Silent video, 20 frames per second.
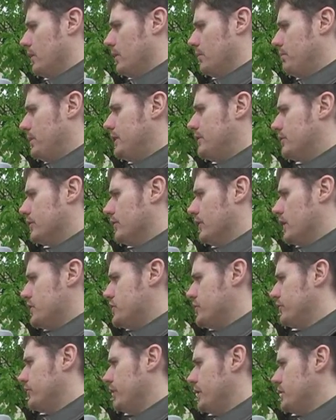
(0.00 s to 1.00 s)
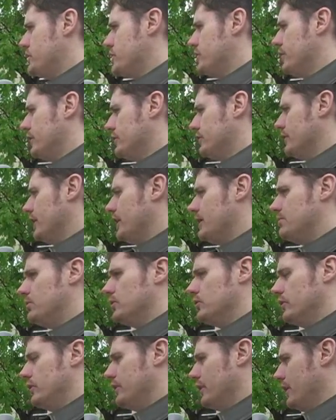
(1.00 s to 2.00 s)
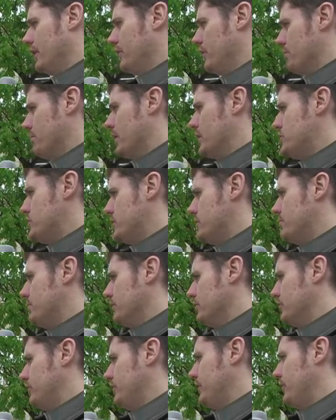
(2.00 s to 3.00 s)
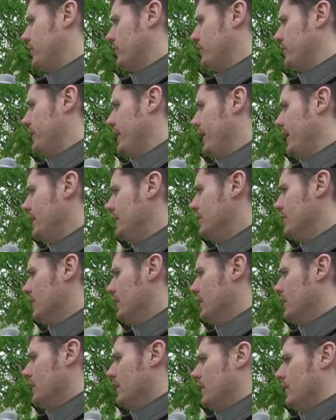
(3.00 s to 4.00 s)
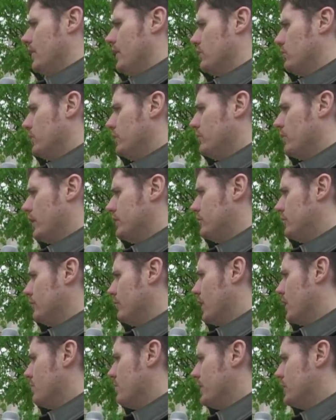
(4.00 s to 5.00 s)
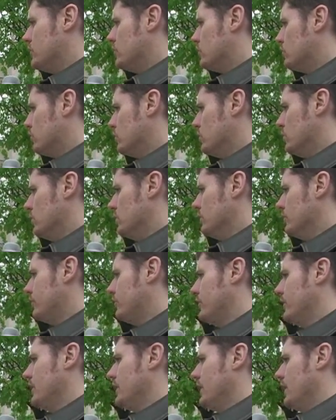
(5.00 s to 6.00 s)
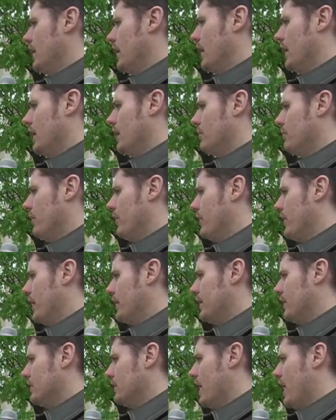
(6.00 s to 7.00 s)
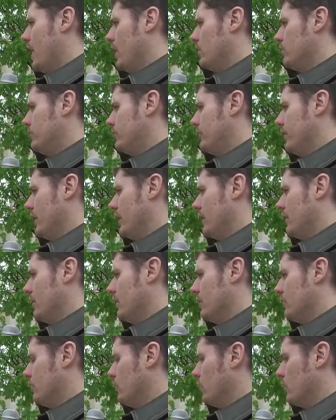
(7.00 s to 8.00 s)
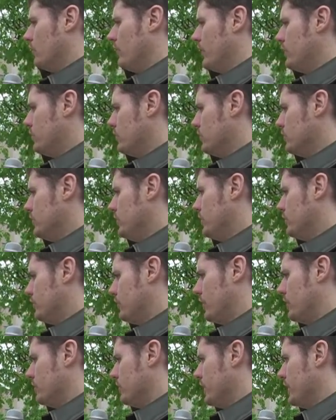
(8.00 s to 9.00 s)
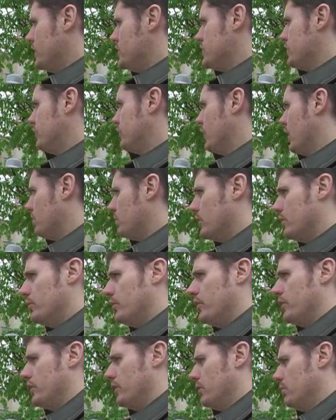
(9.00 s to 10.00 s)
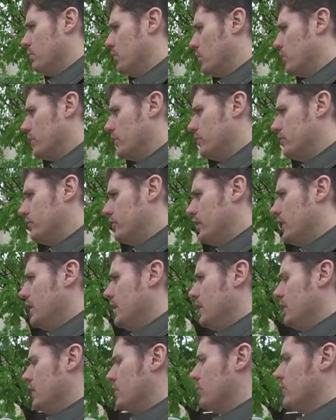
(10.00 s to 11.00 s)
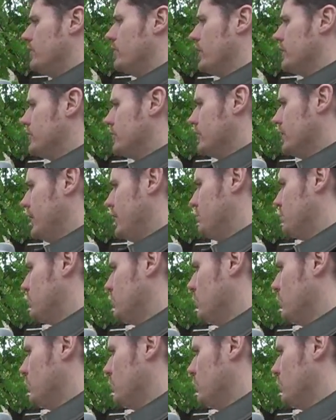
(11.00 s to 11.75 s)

piece of legislation that's labeled the budget in Bill C-38 that rewrites environmental rules, that allows for U.S. federal agents to operate within our borders, that rewrites labor